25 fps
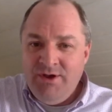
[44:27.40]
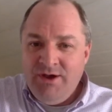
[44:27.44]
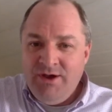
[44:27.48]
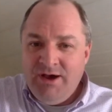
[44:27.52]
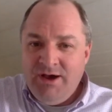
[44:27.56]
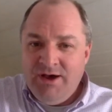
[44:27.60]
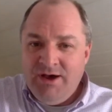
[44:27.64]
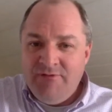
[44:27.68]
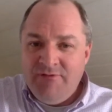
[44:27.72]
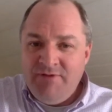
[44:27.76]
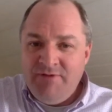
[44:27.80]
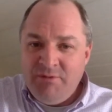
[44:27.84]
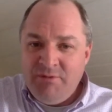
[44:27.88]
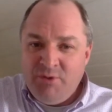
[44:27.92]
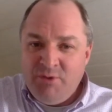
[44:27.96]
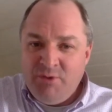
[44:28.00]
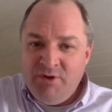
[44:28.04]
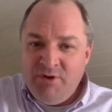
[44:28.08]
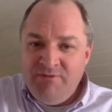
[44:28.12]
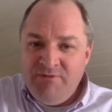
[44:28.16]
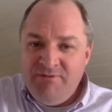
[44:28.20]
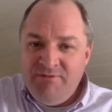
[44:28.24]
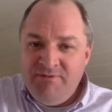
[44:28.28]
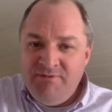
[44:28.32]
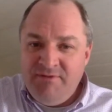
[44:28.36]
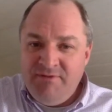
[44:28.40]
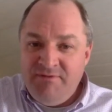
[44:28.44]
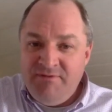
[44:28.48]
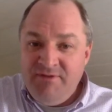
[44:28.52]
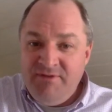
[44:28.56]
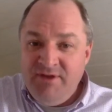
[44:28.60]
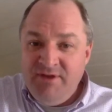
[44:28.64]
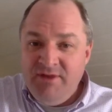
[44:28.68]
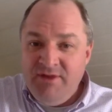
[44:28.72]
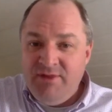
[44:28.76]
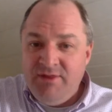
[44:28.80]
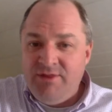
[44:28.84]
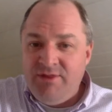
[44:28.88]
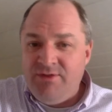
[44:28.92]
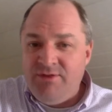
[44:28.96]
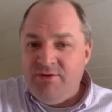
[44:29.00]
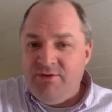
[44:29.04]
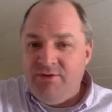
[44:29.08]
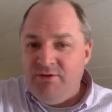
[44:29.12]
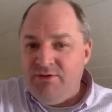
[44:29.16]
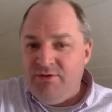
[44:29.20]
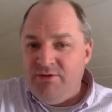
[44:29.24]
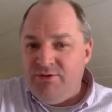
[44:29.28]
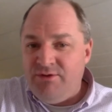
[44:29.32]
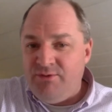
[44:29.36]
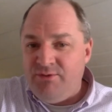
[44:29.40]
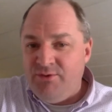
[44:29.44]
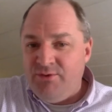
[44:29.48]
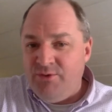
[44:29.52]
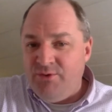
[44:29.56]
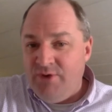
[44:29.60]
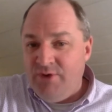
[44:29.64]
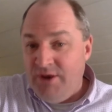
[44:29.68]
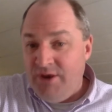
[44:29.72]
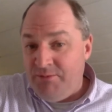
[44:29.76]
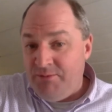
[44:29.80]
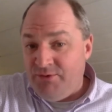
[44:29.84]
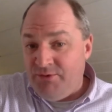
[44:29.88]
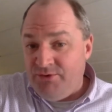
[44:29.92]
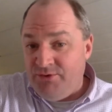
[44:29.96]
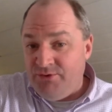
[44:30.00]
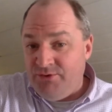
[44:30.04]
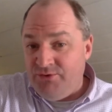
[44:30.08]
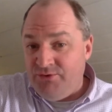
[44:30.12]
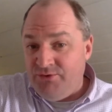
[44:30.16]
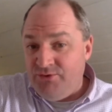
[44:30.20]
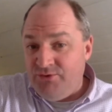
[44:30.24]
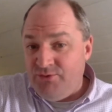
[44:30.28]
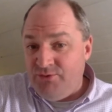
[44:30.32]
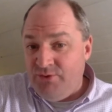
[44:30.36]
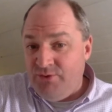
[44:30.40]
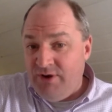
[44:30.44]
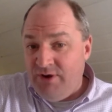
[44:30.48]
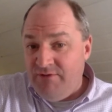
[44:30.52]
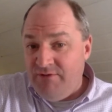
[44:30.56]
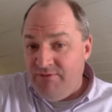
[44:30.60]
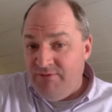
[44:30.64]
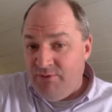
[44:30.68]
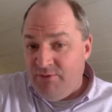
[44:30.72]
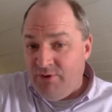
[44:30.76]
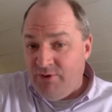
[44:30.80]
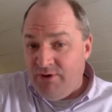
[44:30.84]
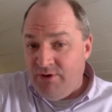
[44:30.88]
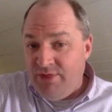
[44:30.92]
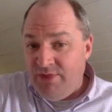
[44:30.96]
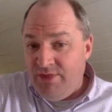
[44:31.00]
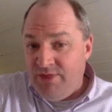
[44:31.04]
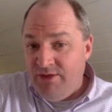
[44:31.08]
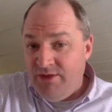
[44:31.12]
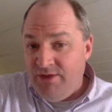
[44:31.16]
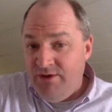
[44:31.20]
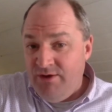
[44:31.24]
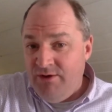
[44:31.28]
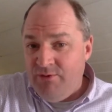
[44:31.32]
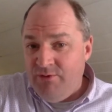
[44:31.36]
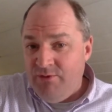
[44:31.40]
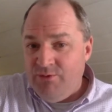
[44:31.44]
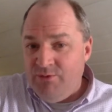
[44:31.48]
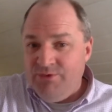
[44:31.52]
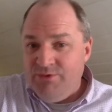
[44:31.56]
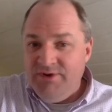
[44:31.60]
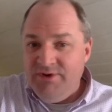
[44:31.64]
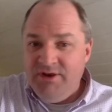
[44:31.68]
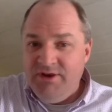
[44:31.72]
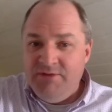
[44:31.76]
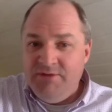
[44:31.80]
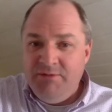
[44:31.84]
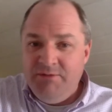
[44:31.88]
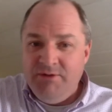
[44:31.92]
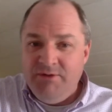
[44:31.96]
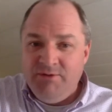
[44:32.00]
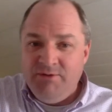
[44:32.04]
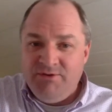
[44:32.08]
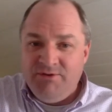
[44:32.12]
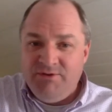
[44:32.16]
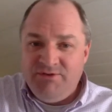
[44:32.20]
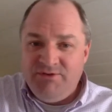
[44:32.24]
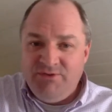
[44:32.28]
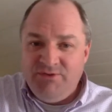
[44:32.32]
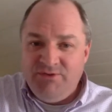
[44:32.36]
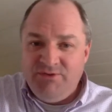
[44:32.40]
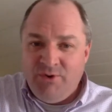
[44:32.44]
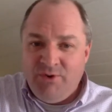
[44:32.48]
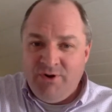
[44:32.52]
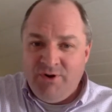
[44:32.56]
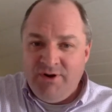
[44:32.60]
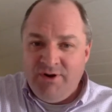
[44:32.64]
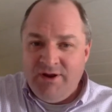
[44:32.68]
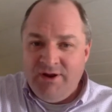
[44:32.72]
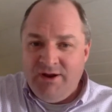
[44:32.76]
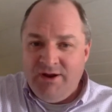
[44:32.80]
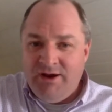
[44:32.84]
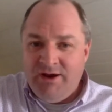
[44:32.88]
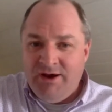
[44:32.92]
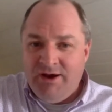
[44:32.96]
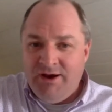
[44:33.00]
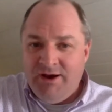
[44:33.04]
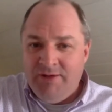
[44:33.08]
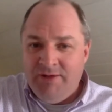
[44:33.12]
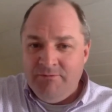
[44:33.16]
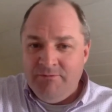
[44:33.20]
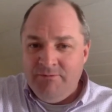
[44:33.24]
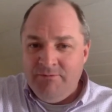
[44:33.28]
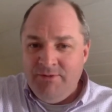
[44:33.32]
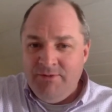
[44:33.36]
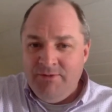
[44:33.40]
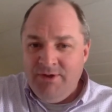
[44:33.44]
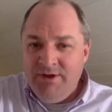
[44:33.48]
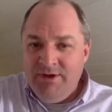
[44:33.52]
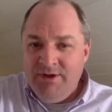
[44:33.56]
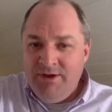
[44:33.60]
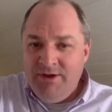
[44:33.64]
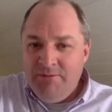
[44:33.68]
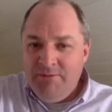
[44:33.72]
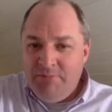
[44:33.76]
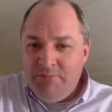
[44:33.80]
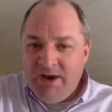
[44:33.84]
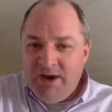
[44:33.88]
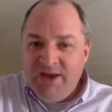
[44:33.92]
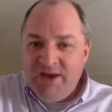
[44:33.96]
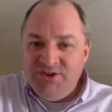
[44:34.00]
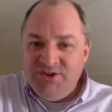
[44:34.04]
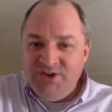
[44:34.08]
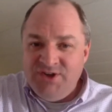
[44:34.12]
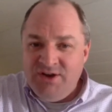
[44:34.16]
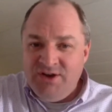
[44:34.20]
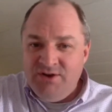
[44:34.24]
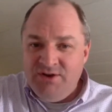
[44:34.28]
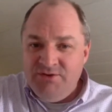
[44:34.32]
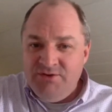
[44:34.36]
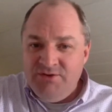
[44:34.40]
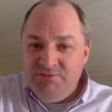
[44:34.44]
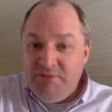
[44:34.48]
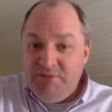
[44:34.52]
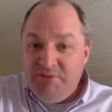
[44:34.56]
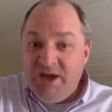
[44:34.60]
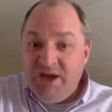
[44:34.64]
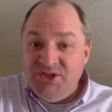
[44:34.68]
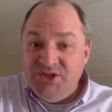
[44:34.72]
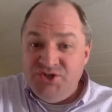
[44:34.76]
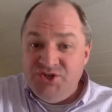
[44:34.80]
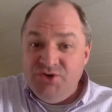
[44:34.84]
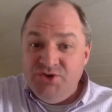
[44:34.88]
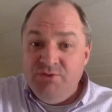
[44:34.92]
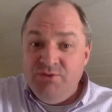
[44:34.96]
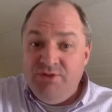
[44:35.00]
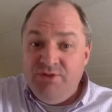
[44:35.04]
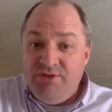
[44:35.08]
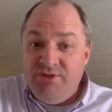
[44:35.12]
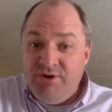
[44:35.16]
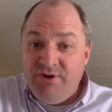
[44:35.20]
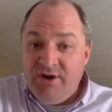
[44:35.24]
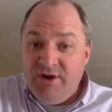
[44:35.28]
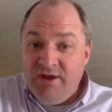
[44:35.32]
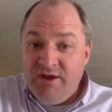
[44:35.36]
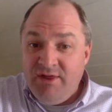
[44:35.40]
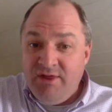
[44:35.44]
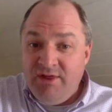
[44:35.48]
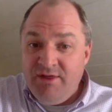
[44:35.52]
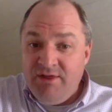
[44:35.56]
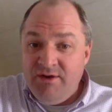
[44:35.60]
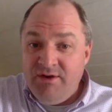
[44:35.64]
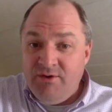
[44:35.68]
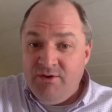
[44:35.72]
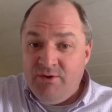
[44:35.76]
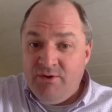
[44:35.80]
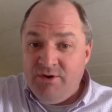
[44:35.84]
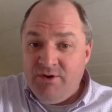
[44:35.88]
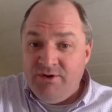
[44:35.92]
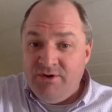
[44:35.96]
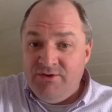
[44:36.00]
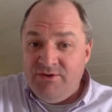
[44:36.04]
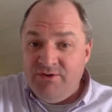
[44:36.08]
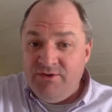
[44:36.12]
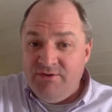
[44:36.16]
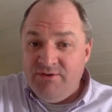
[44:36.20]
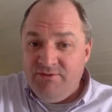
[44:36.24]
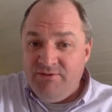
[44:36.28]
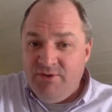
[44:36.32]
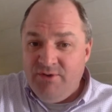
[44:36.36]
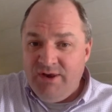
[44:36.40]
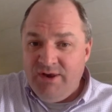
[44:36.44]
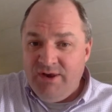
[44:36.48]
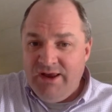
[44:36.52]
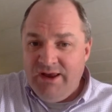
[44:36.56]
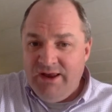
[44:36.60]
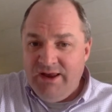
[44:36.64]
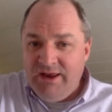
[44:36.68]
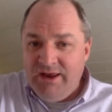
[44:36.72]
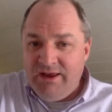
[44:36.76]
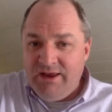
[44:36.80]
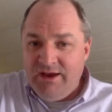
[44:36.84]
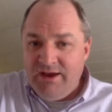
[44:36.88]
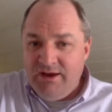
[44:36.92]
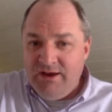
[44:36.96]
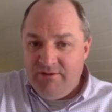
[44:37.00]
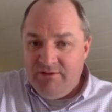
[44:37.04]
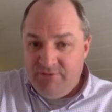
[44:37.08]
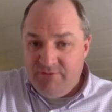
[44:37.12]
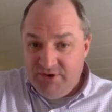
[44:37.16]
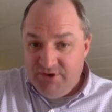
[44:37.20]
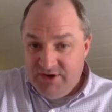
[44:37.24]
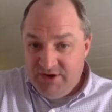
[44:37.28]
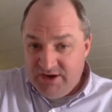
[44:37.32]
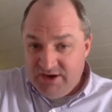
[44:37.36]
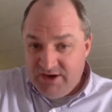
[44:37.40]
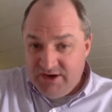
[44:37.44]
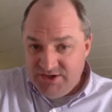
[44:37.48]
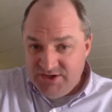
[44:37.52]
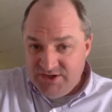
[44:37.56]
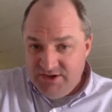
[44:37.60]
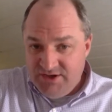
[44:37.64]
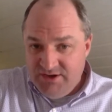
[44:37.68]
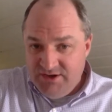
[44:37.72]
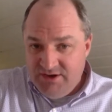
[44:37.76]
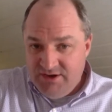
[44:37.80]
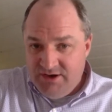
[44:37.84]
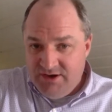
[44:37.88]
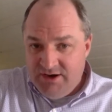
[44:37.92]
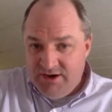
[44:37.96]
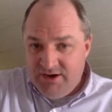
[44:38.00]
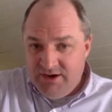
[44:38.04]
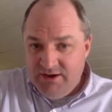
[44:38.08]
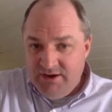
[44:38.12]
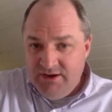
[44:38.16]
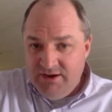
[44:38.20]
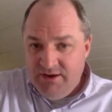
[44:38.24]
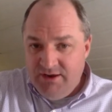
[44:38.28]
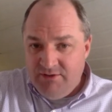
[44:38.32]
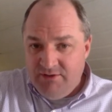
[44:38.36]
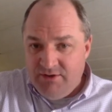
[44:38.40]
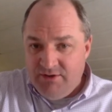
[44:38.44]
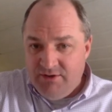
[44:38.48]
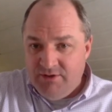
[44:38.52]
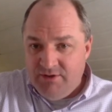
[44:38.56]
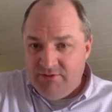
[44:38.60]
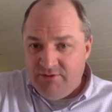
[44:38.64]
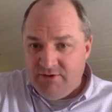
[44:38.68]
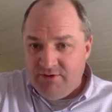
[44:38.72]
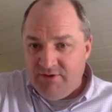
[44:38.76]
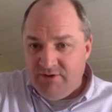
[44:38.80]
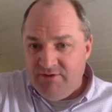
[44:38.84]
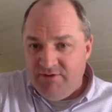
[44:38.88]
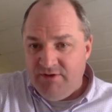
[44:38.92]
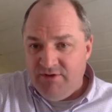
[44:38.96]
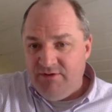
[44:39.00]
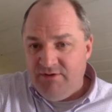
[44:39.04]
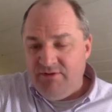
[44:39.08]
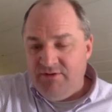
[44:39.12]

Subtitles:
February 15th through April 24th will need to be restored by June 30th in order to avoid any kind of reduction in loan forgiveness.